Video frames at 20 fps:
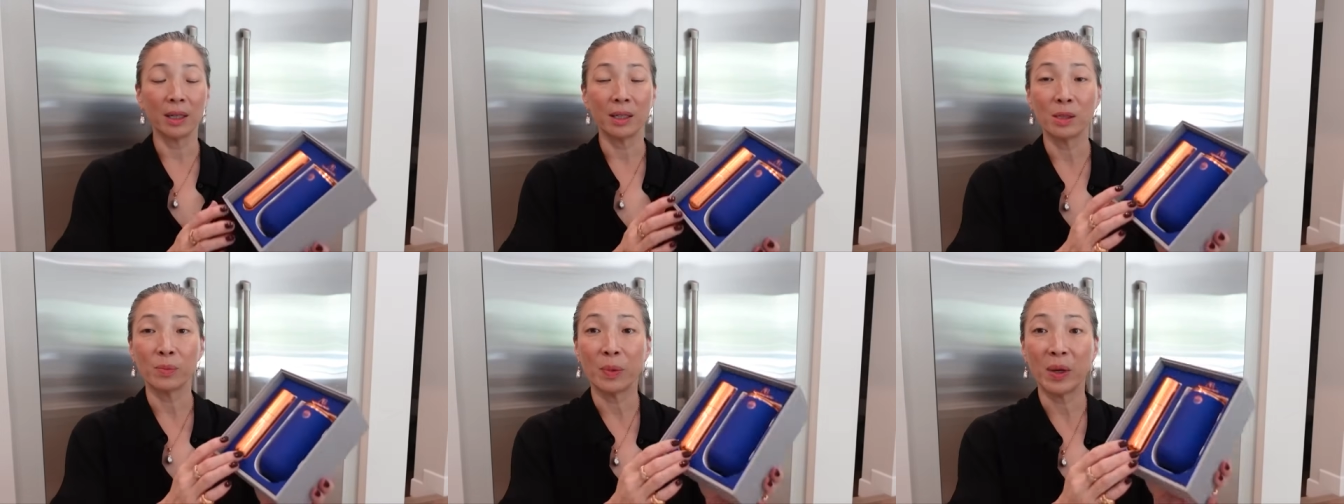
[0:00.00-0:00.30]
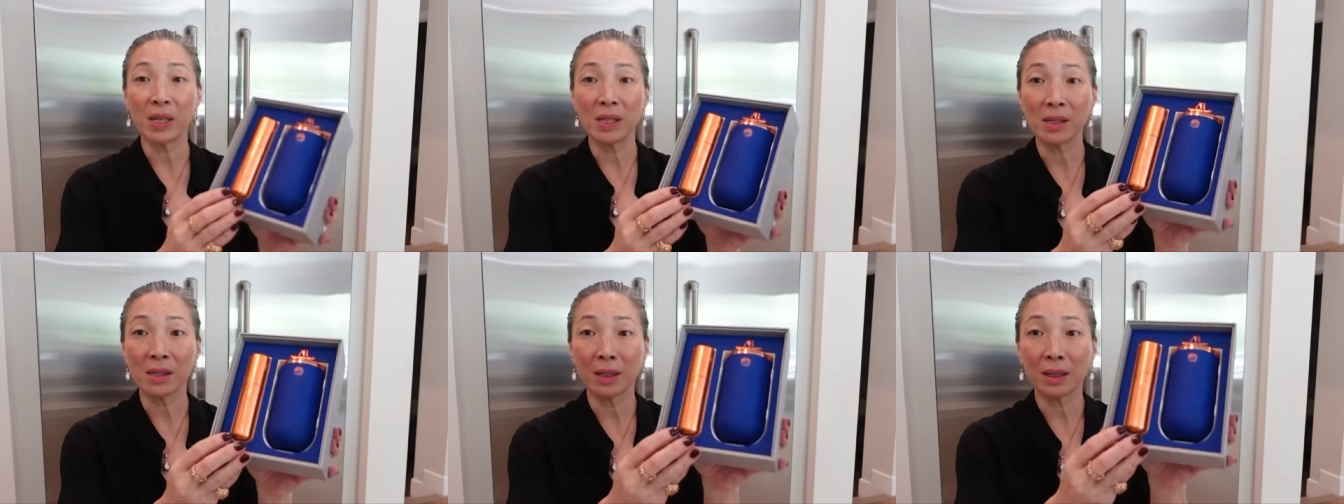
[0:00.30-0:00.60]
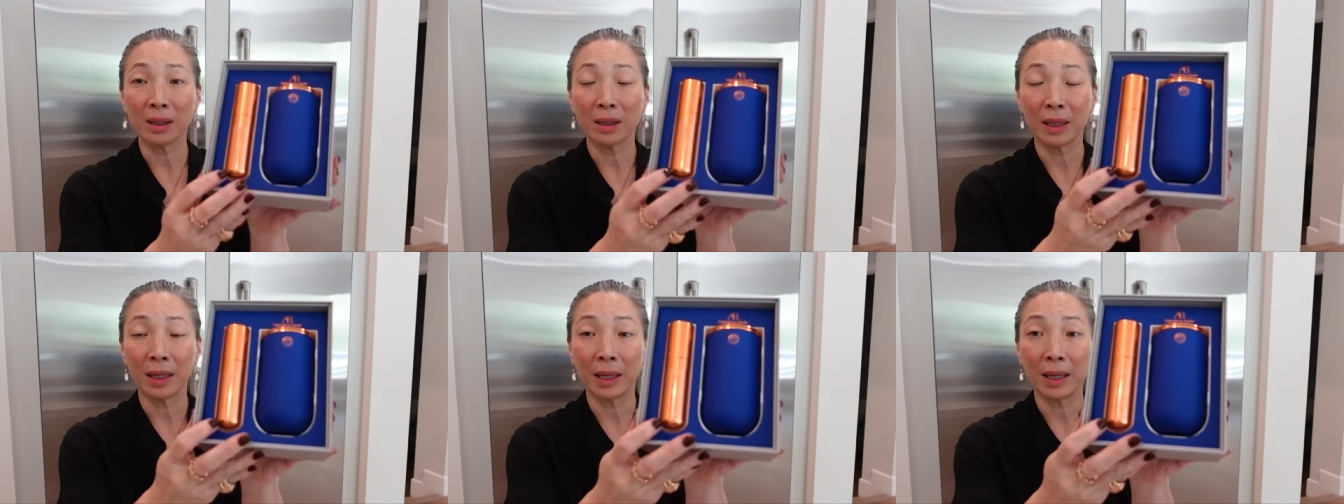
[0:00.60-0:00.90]
It's
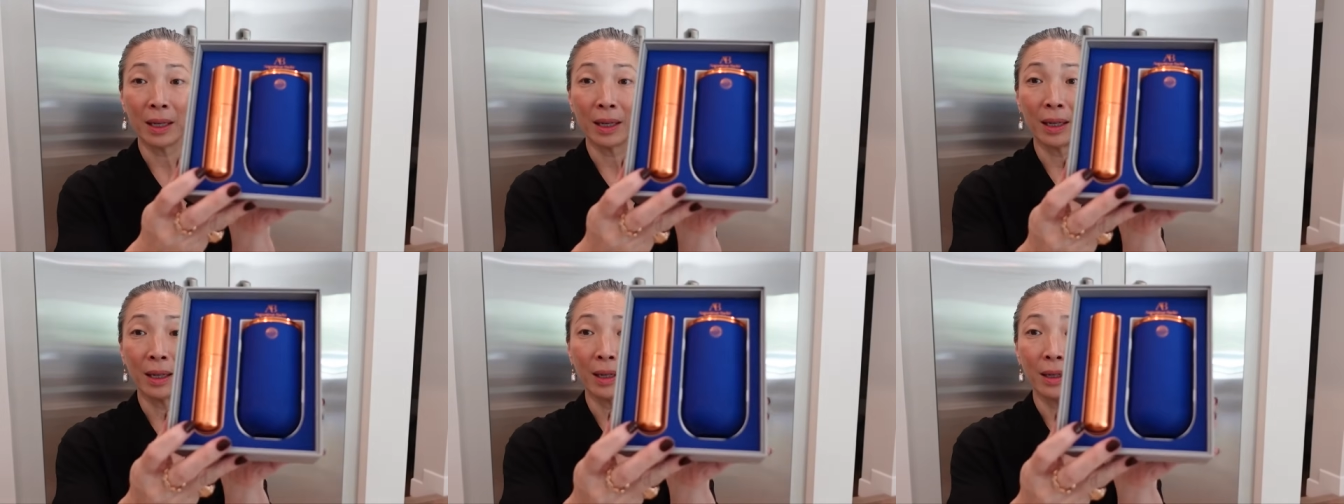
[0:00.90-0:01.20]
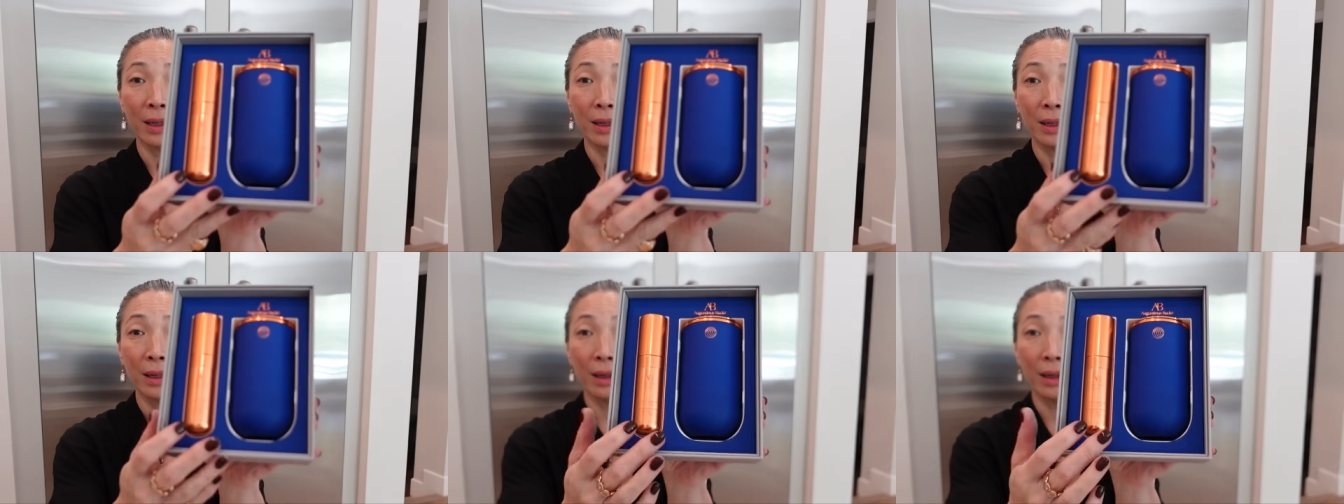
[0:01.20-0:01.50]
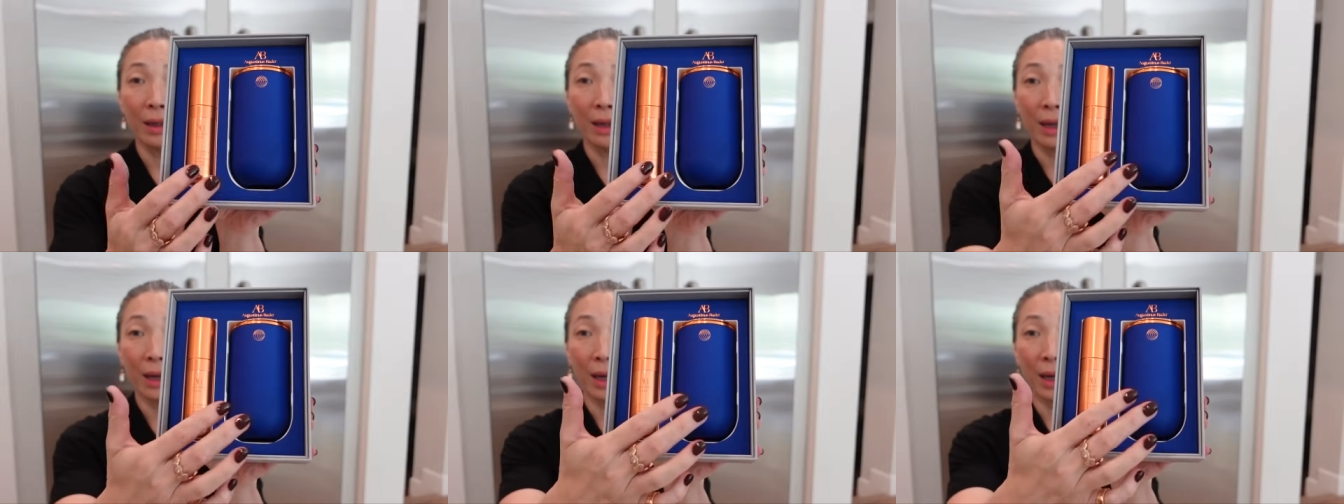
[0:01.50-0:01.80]
basically
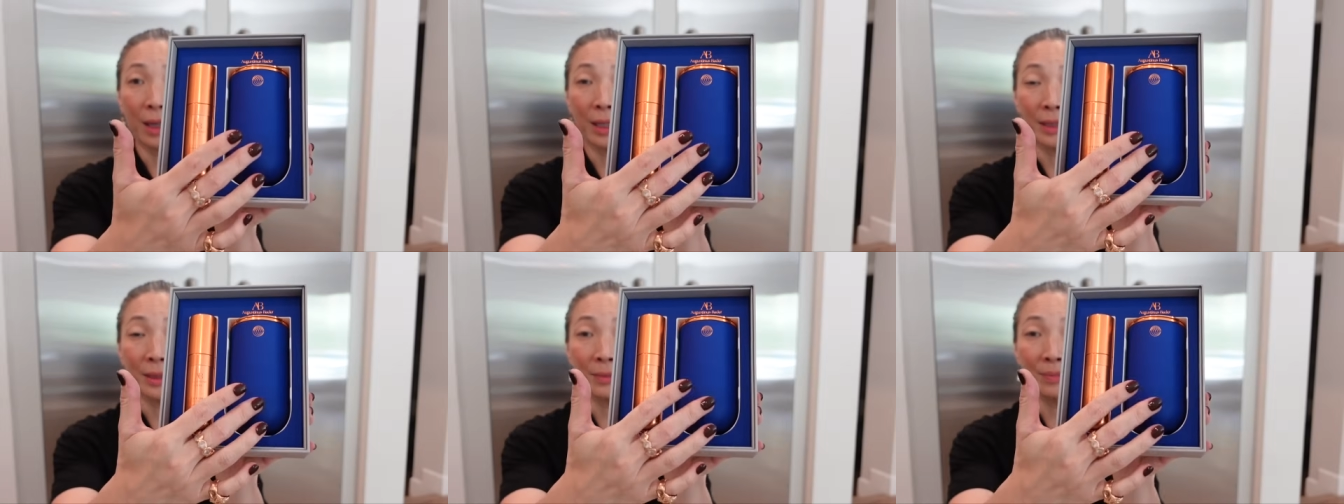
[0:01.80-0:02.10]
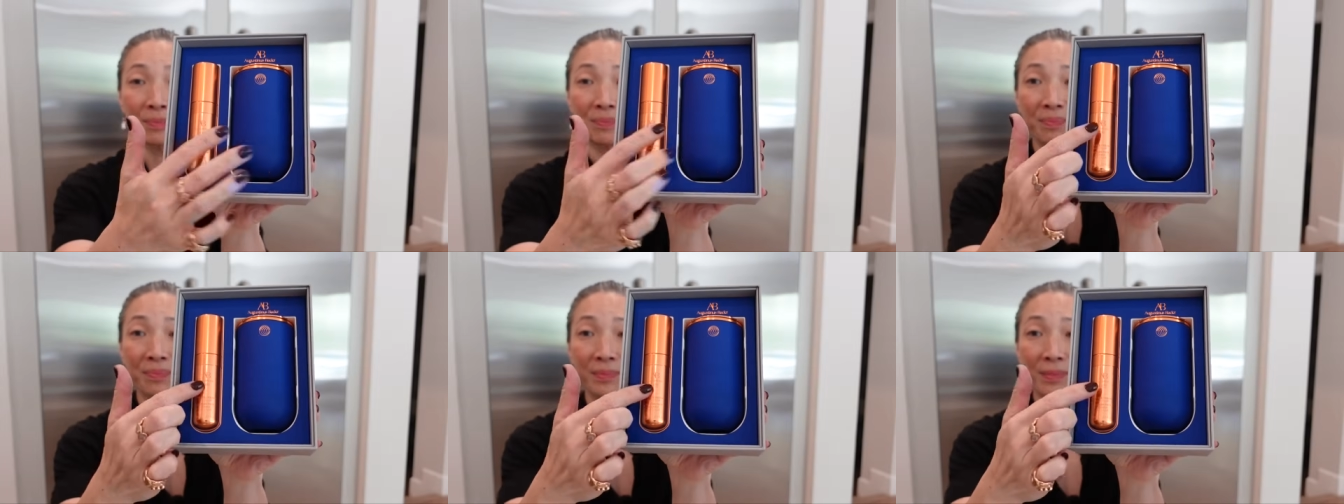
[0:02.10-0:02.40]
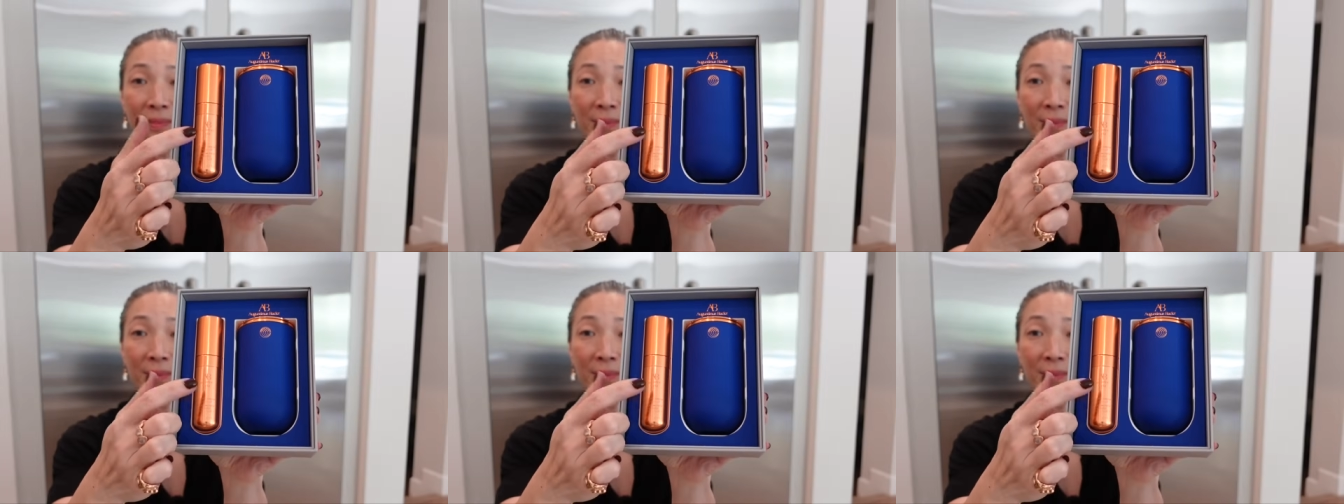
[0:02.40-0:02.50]
um,